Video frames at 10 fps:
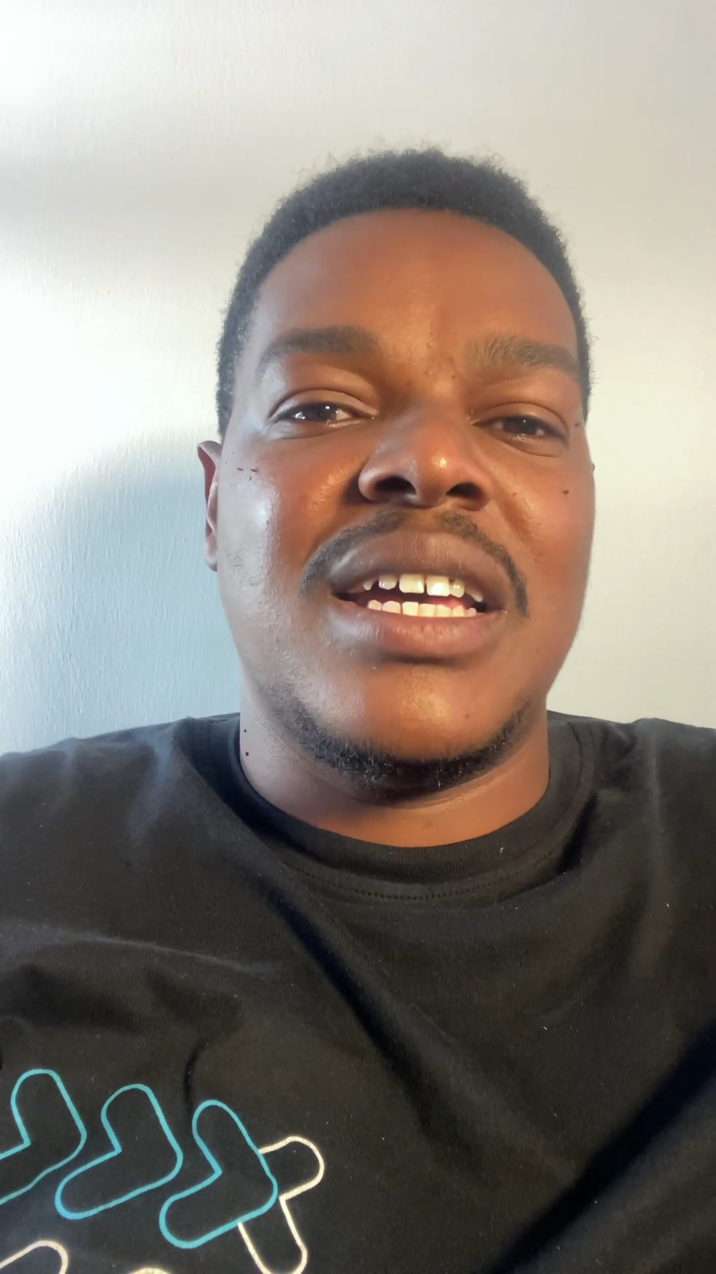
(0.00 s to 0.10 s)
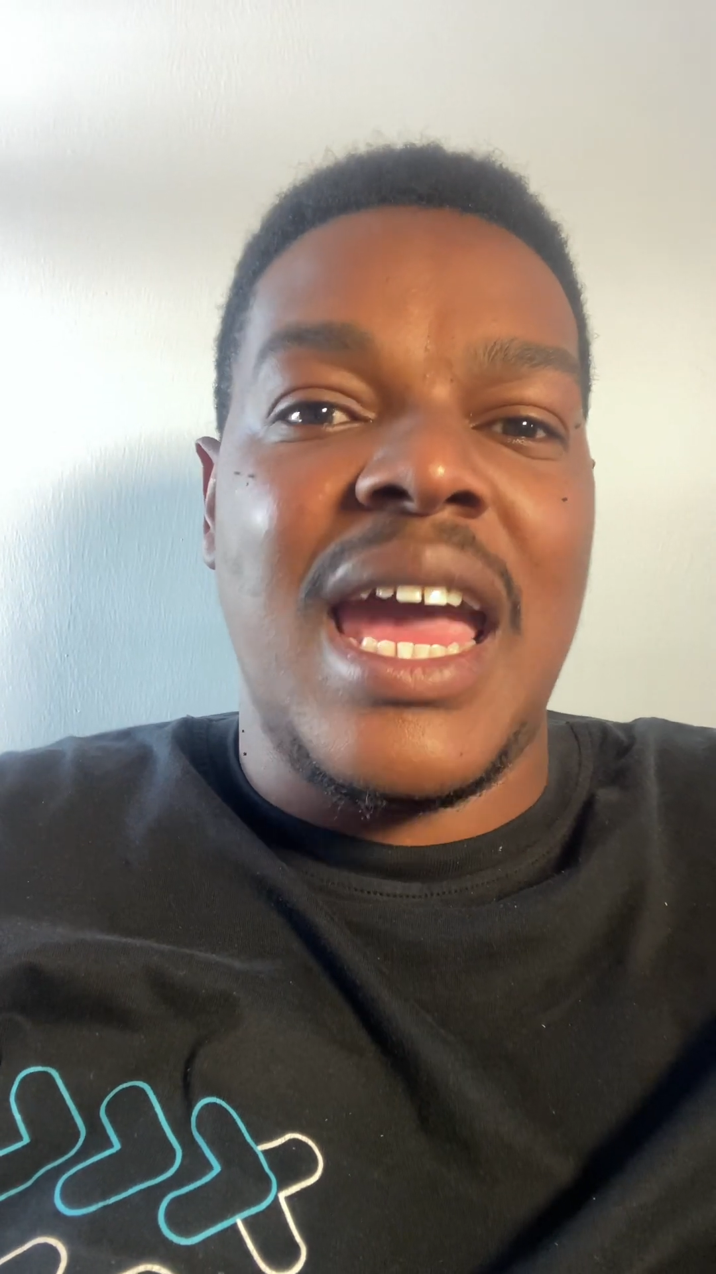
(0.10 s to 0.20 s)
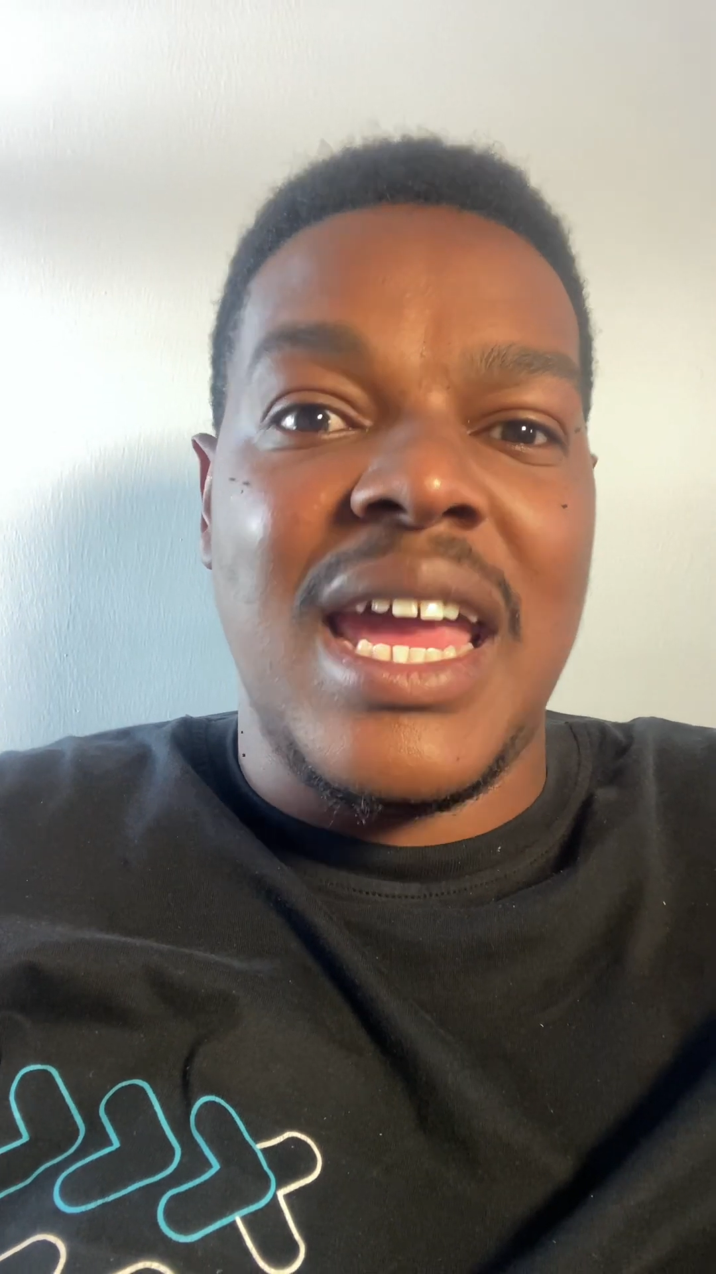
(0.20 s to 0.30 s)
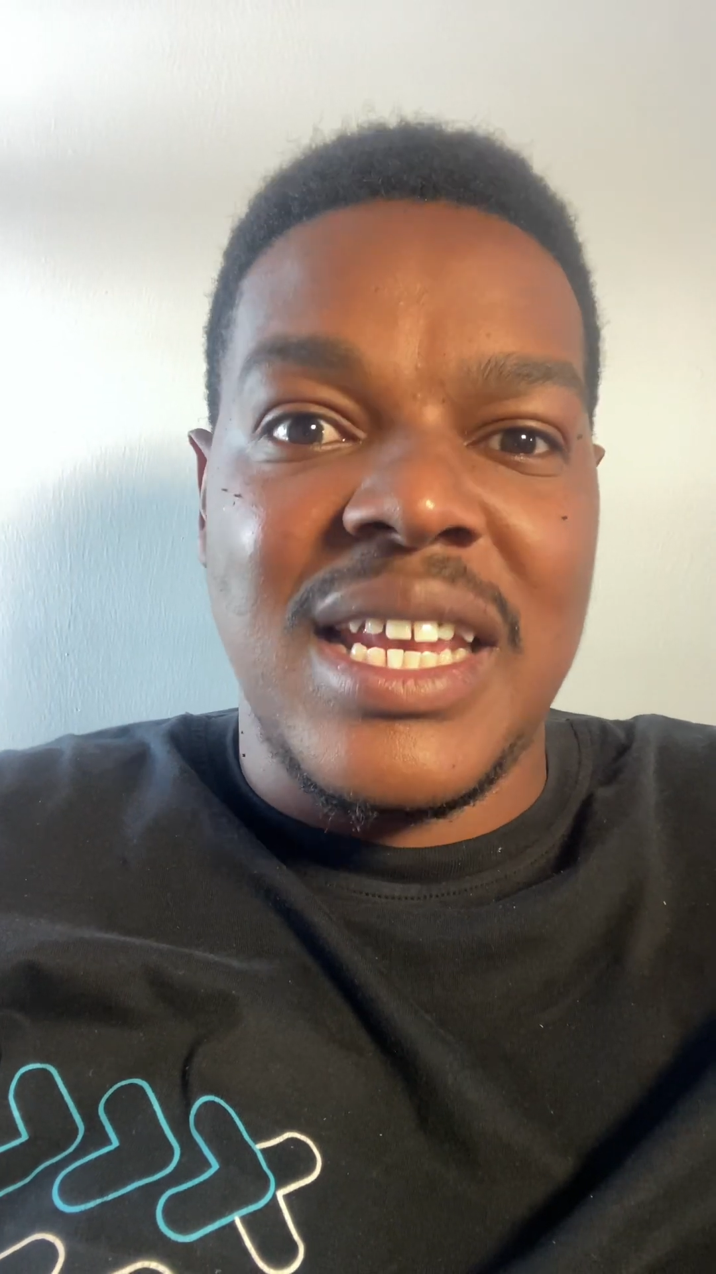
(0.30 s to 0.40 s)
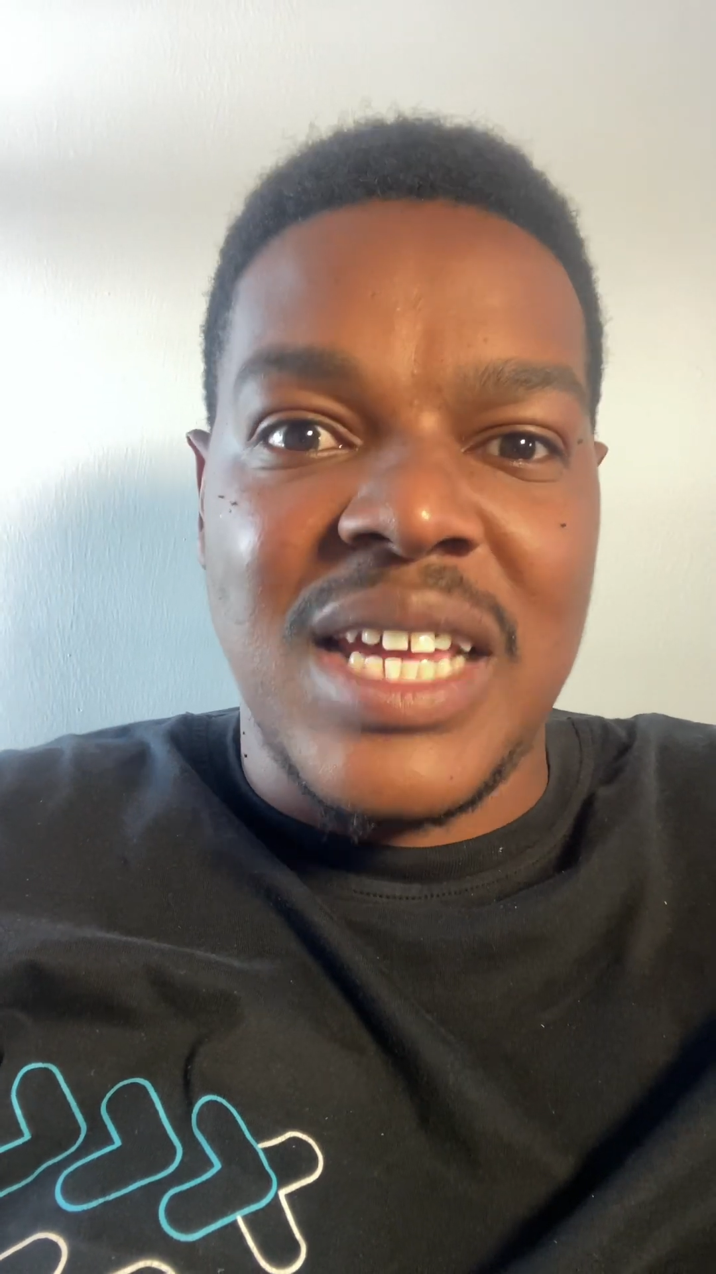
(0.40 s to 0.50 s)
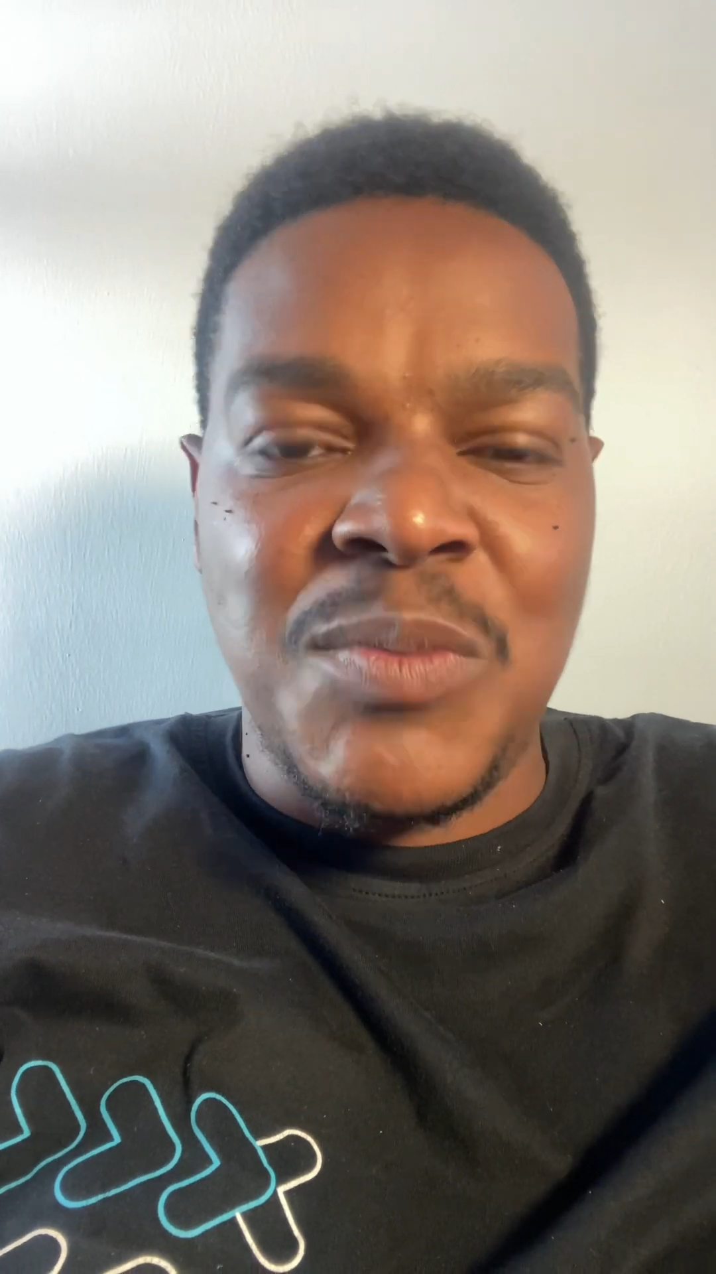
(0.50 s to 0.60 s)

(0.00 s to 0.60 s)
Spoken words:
end